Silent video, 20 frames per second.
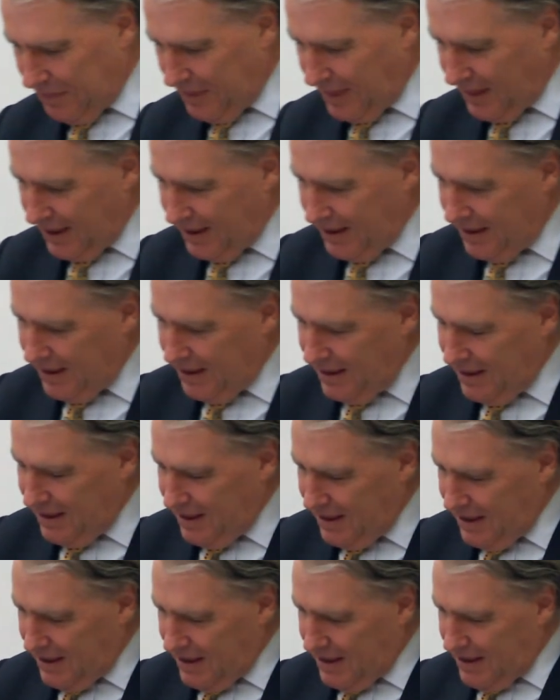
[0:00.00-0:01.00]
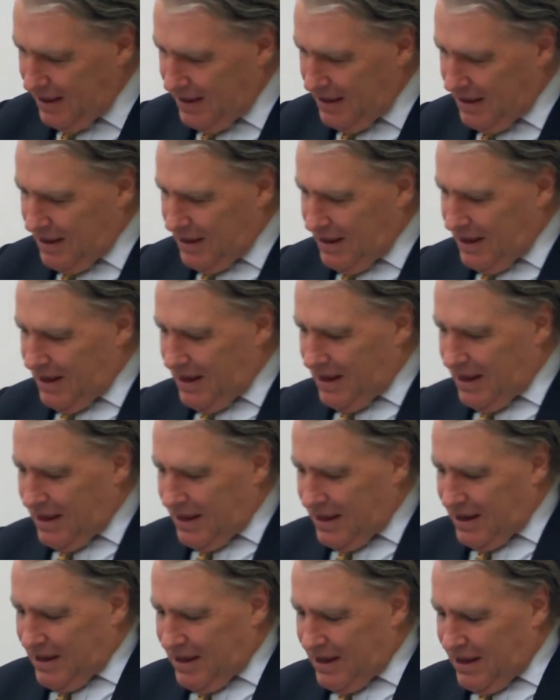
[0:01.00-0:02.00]

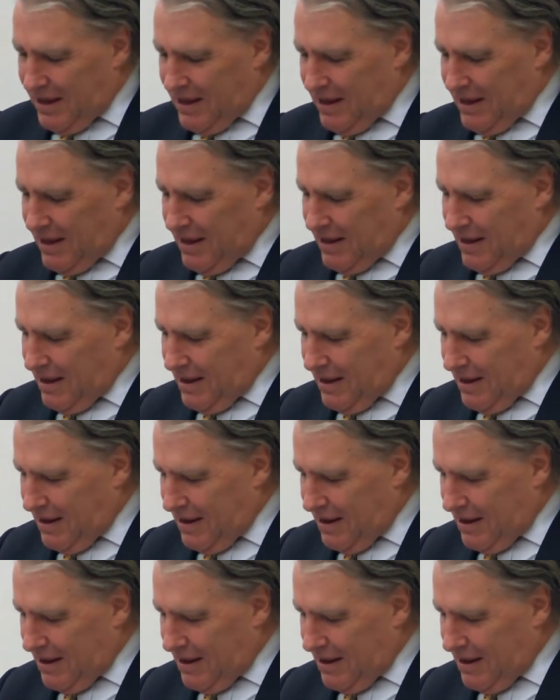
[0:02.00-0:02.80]
No one is speaking in this clip.